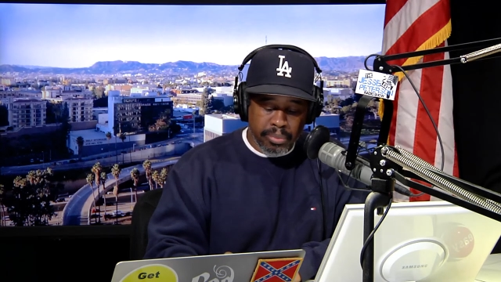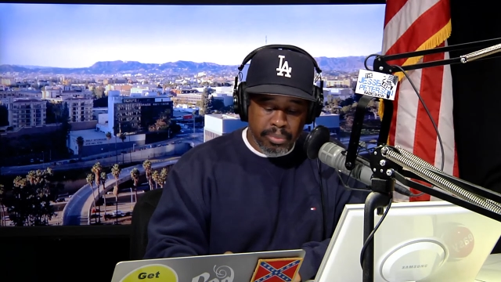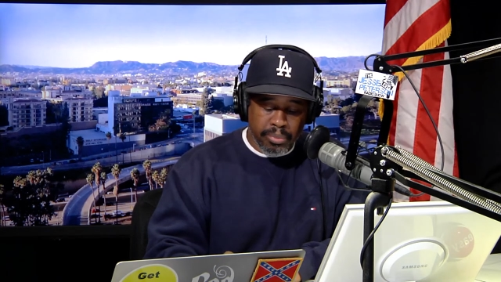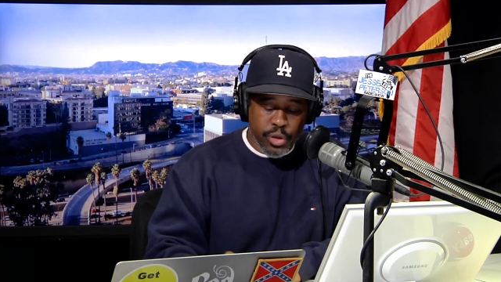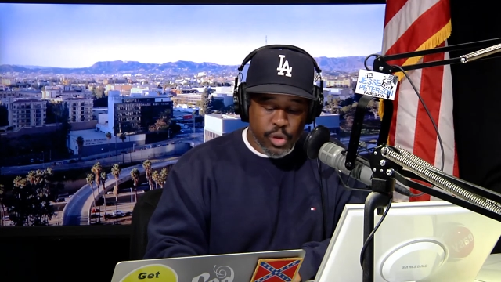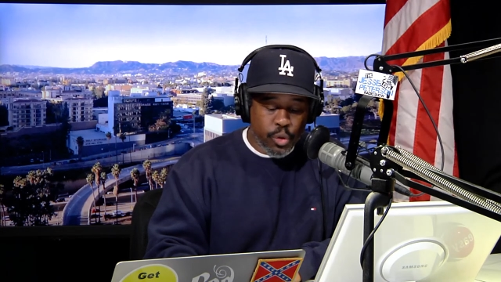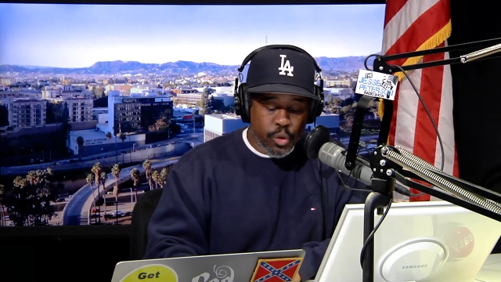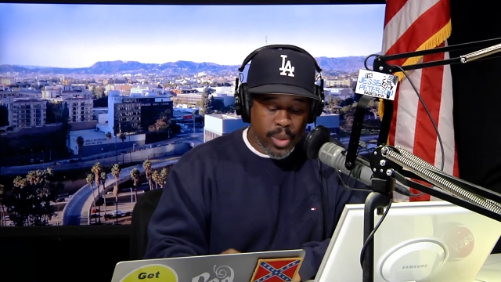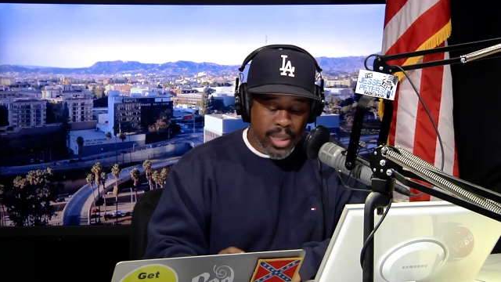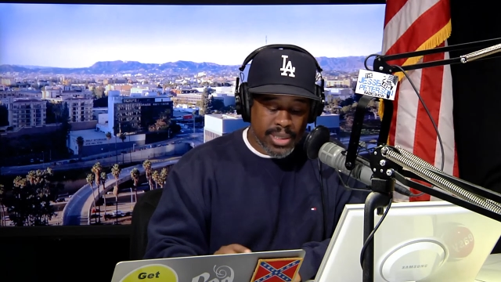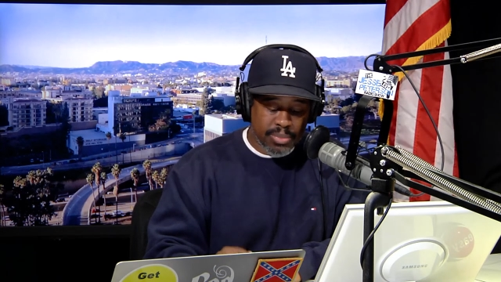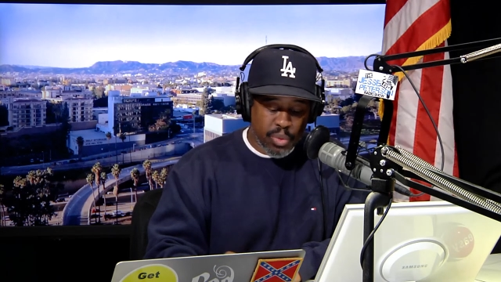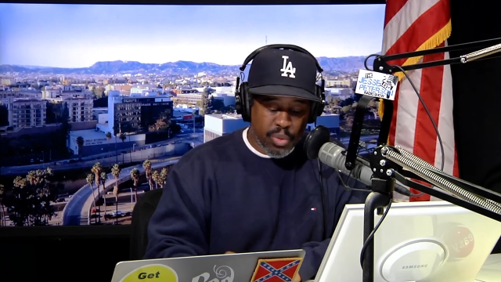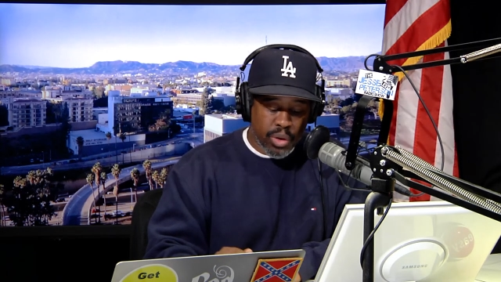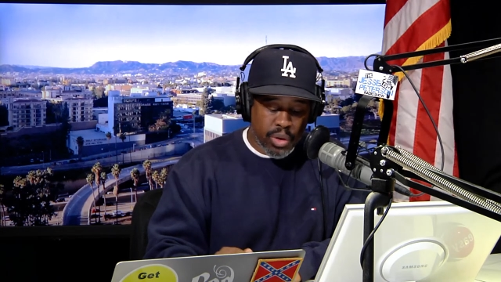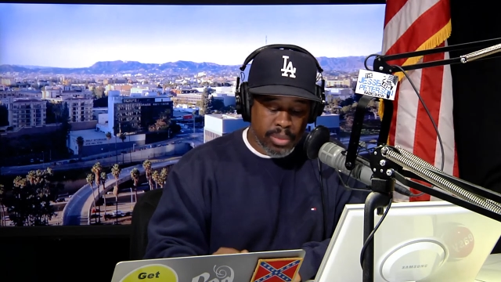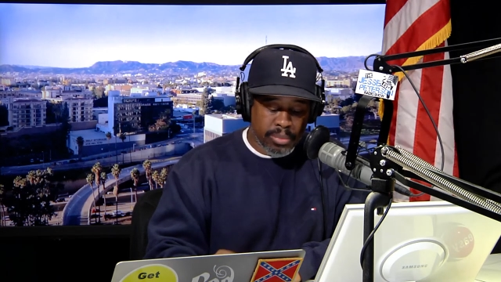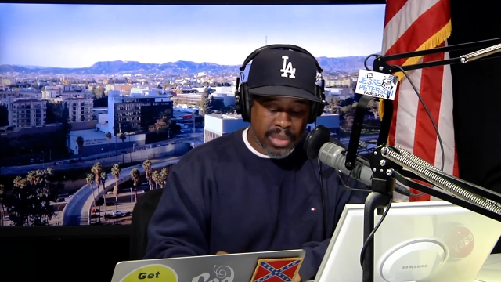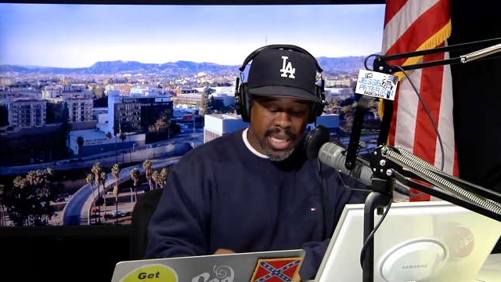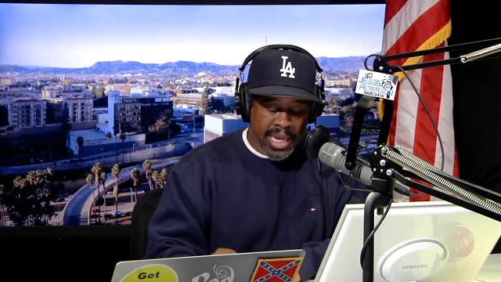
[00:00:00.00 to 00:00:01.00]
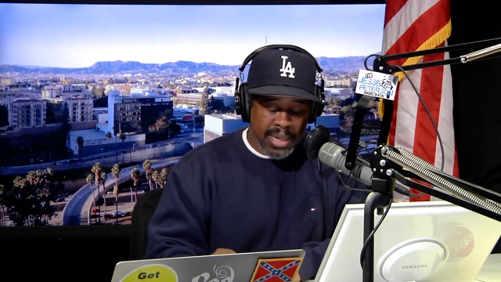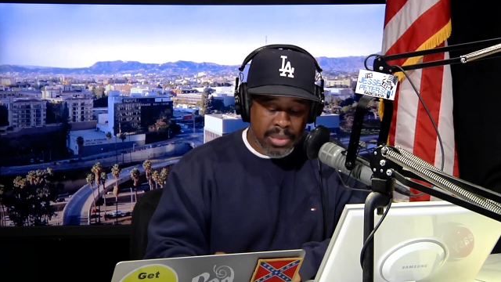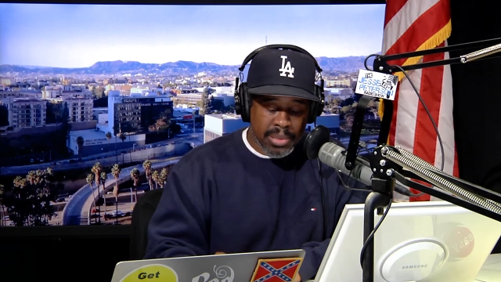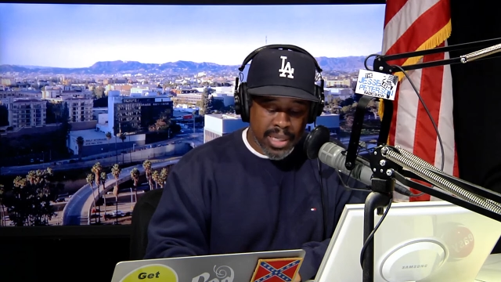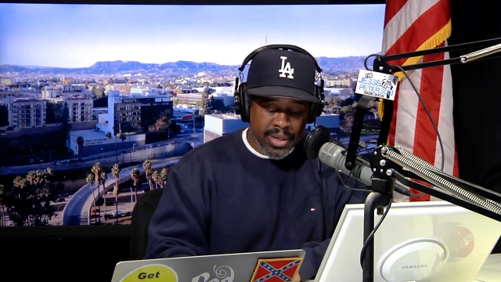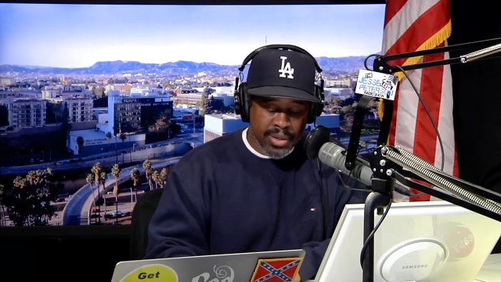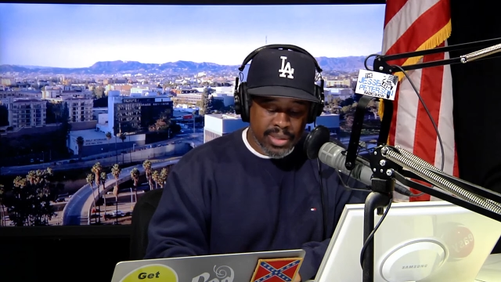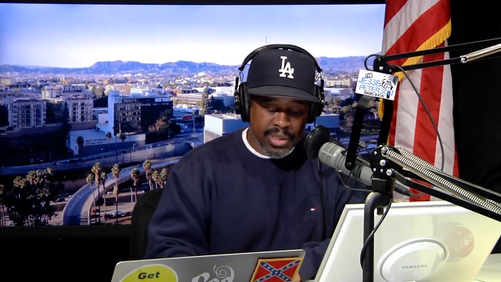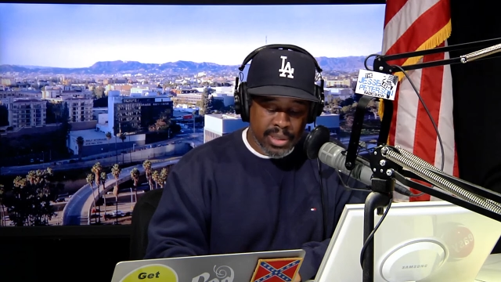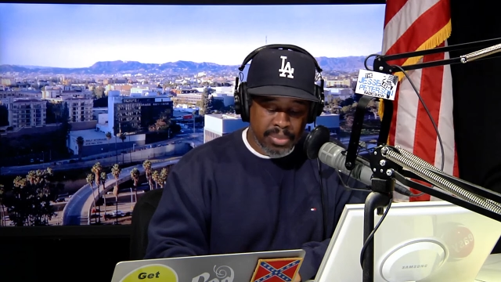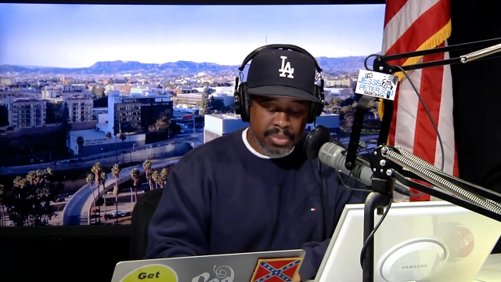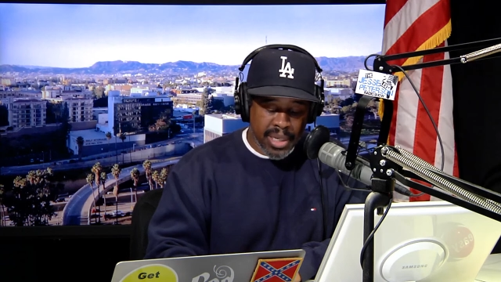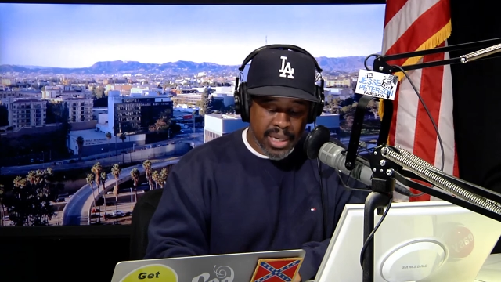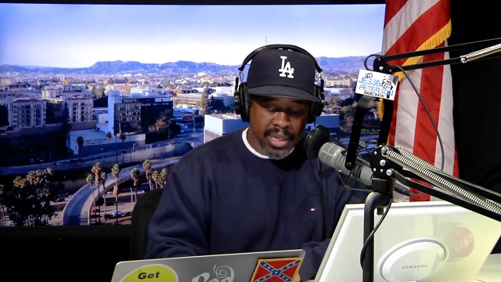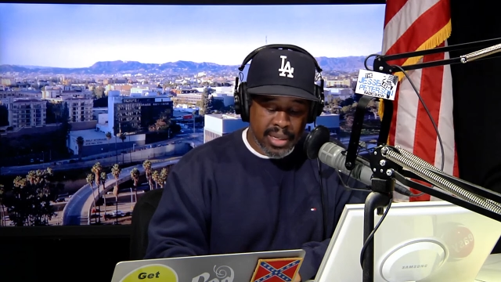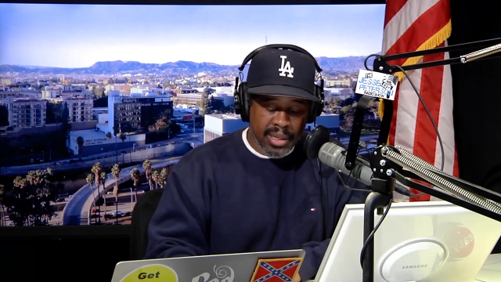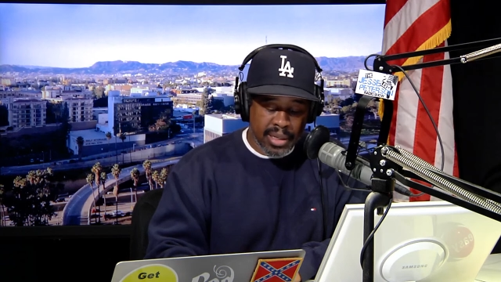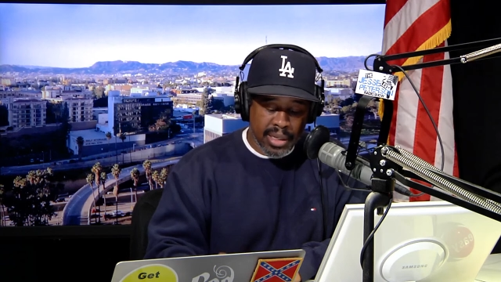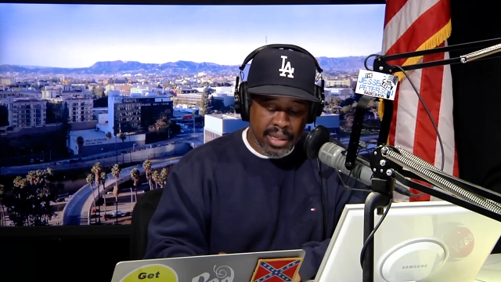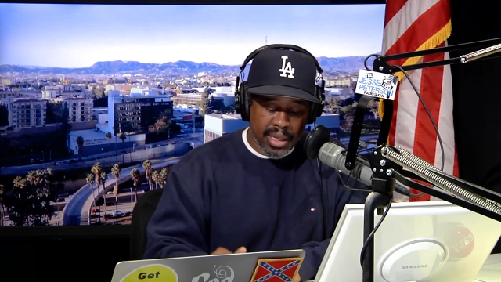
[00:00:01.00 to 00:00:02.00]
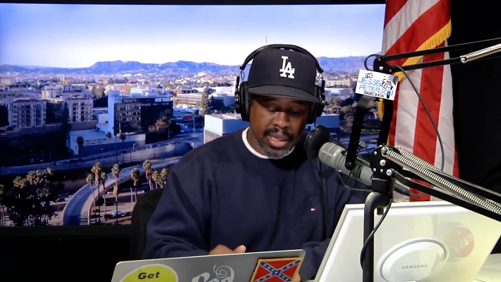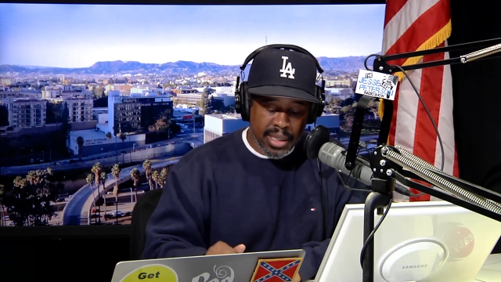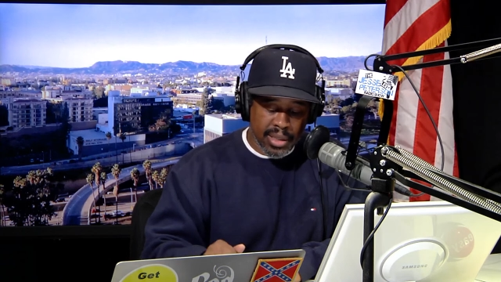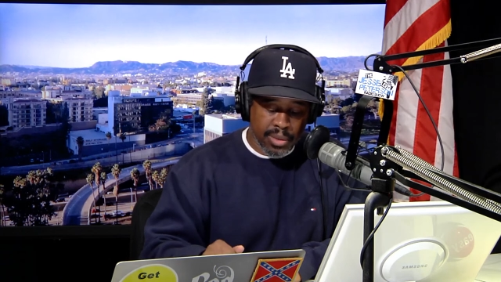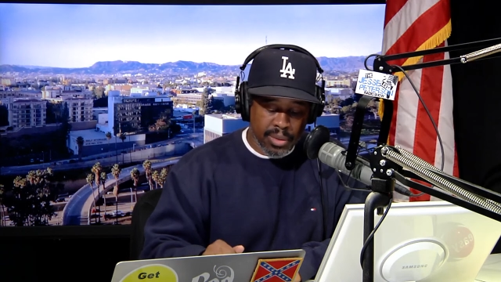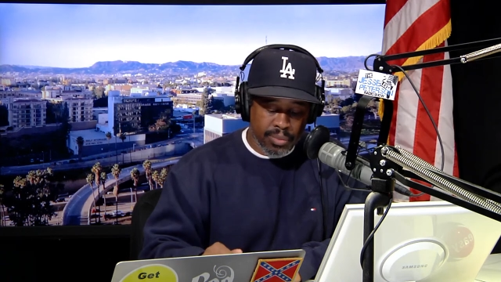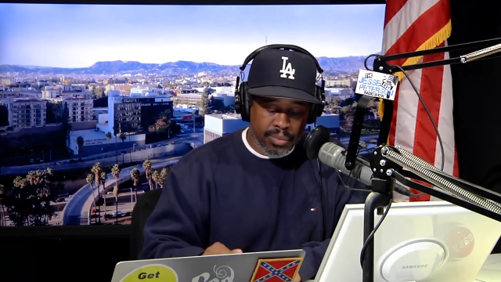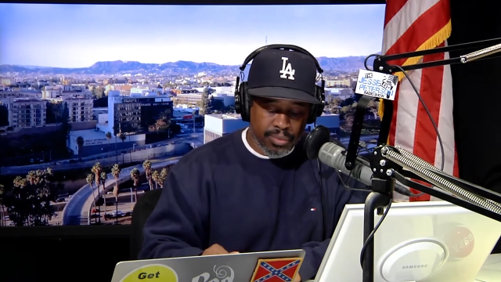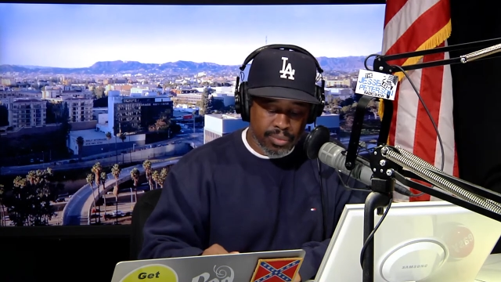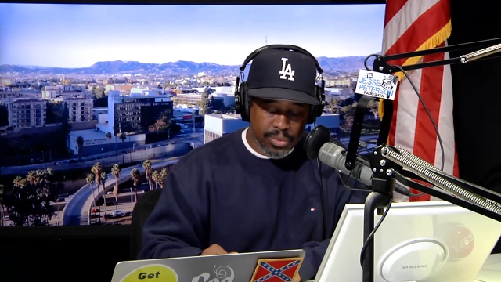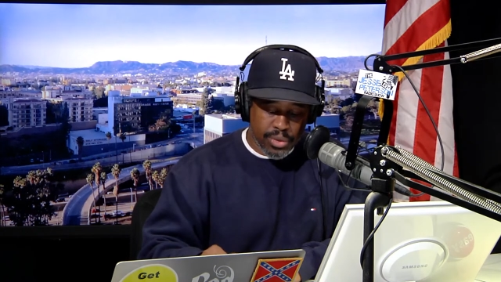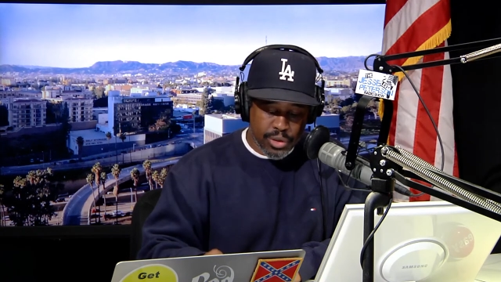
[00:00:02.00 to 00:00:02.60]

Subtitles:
U.S.-born Black players competing in the